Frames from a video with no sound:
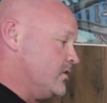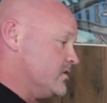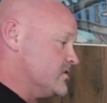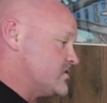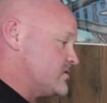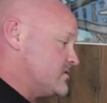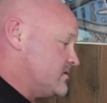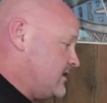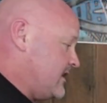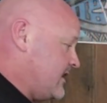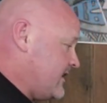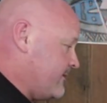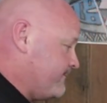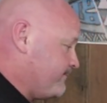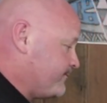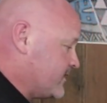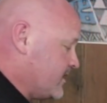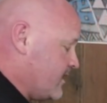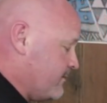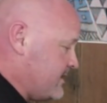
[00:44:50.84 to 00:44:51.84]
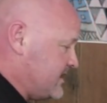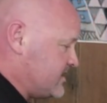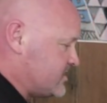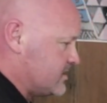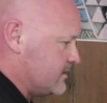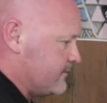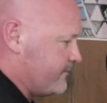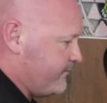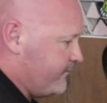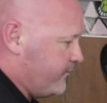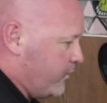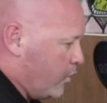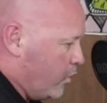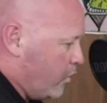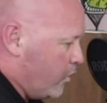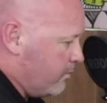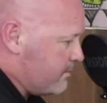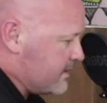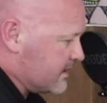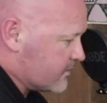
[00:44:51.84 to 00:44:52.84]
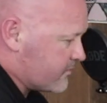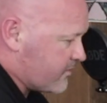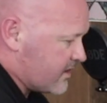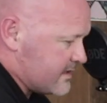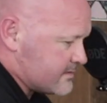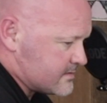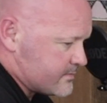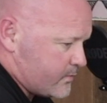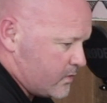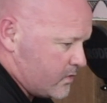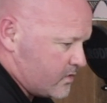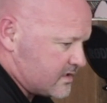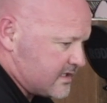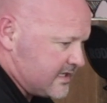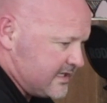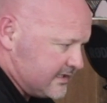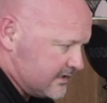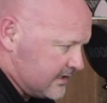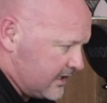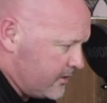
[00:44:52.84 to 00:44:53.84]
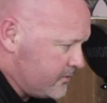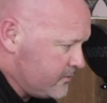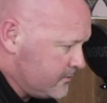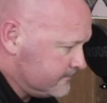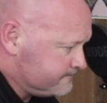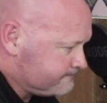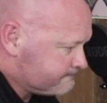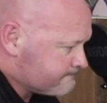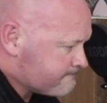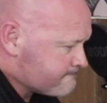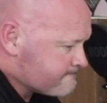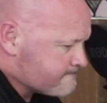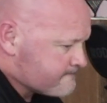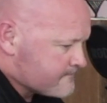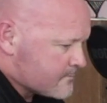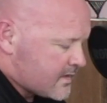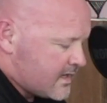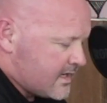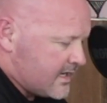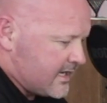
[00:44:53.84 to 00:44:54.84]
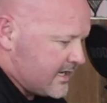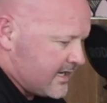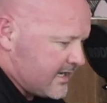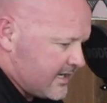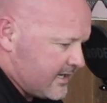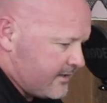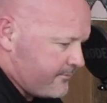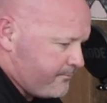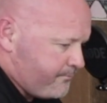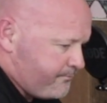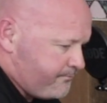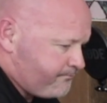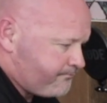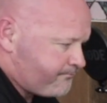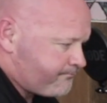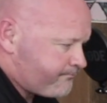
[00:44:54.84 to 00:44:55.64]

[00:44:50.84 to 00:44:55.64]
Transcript: loss. I mentioned 4 milligrams per kilo, about